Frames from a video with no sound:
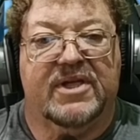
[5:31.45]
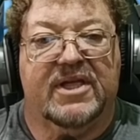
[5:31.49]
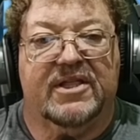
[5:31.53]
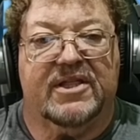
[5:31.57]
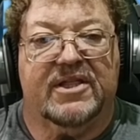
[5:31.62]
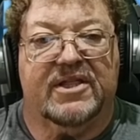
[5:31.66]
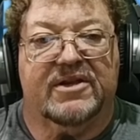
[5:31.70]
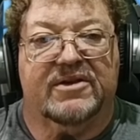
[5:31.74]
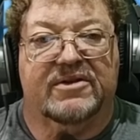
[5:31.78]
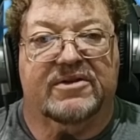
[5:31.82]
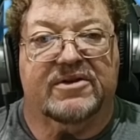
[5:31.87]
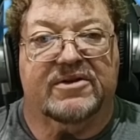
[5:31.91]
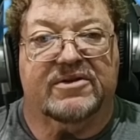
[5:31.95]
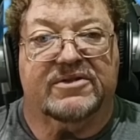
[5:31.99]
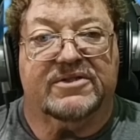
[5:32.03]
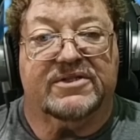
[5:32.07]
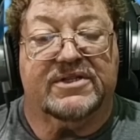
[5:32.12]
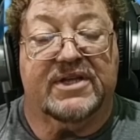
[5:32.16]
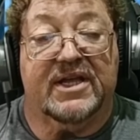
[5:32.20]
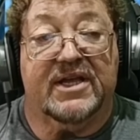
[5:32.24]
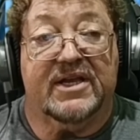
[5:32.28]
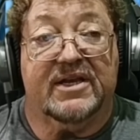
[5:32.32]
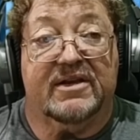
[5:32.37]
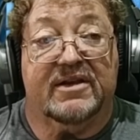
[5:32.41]
They're
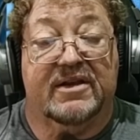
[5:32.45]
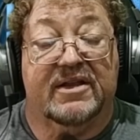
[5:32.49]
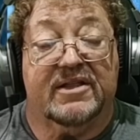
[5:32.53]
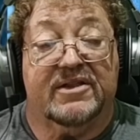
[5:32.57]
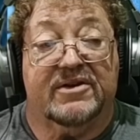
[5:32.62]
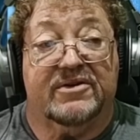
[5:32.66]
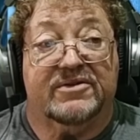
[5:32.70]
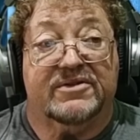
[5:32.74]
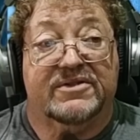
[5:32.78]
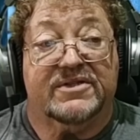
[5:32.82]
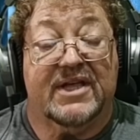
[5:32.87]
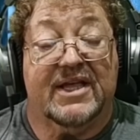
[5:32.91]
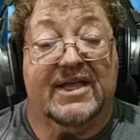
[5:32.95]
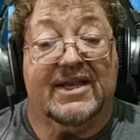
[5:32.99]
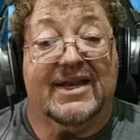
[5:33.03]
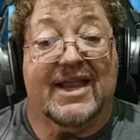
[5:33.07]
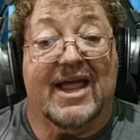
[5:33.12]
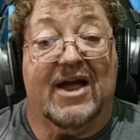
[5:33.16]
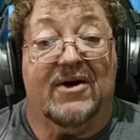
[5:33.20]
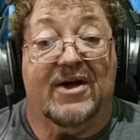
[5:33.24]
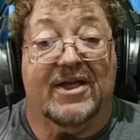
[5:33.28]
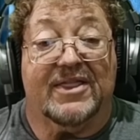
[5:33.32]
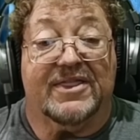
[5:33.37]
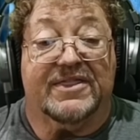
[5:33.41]
saying
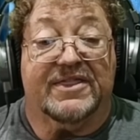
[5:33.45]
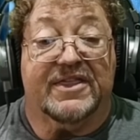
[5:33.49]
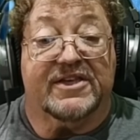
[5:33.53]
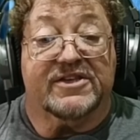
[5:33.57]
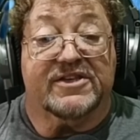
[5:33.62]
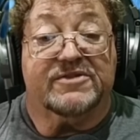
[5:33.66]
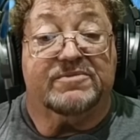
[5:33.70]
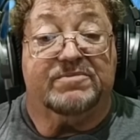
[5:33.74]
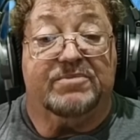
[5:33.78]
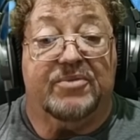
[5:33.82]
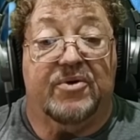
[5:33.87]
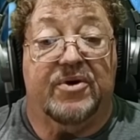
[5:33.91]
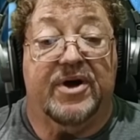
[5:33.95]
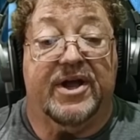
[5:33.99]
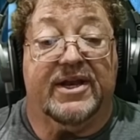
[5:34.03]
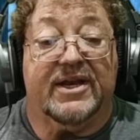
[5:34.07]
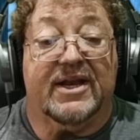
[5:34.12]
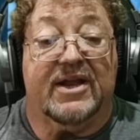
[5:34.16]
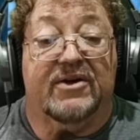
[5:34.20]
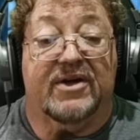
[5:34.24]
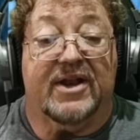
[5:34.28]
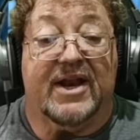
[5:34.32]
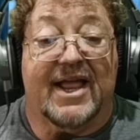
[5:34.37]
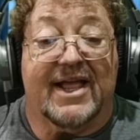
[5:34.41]
now at this point,
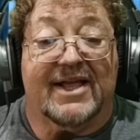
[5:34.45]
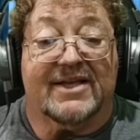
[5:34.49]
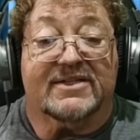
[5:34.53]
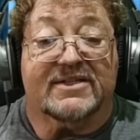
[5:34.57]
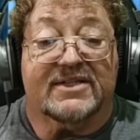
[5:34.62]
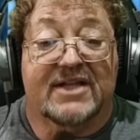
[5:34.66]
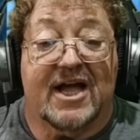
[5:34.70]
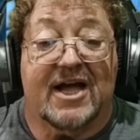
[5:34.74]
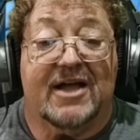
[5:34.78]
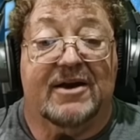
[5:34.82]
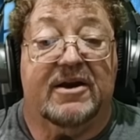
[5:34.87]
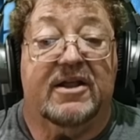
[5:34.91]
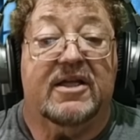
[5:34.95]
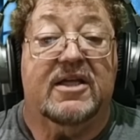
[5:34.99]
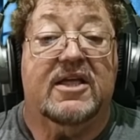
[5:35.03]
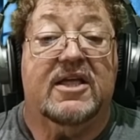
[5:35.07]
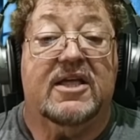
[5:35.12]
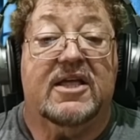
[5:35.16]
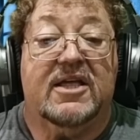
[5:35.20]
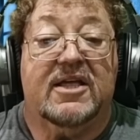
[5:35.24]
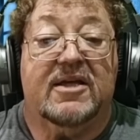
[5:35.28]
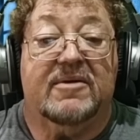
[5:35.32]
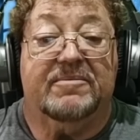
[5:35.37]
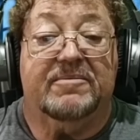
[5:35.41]
now it has not
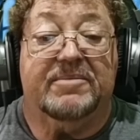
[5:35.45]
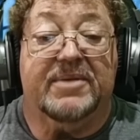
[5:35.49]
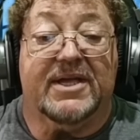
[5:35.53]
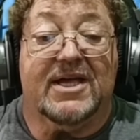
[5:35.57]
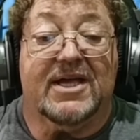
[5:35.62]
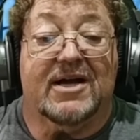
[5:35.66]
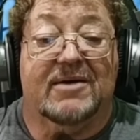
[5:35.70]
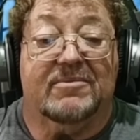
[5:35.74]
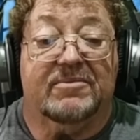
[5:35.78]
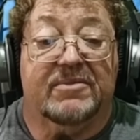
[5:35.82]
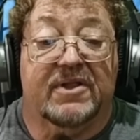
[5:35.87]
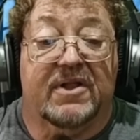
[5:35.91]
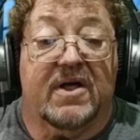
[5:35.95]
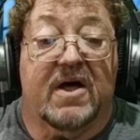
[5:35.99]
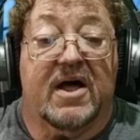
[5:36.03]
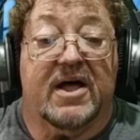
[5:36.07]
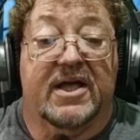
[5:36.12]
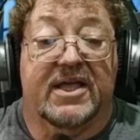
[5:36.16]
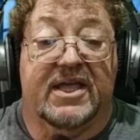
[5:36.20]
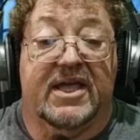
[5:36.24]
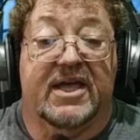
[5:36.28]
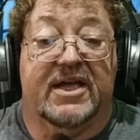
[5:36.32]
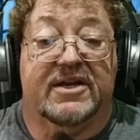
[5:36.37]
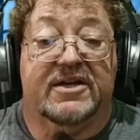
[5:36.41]
become law
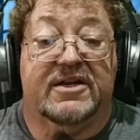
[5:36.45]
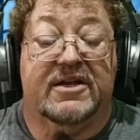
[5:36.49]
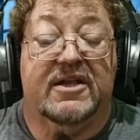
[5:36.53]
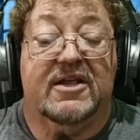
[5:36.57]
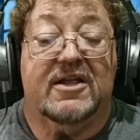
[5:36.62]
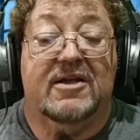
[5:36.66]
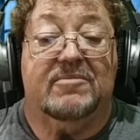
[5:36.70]
yet,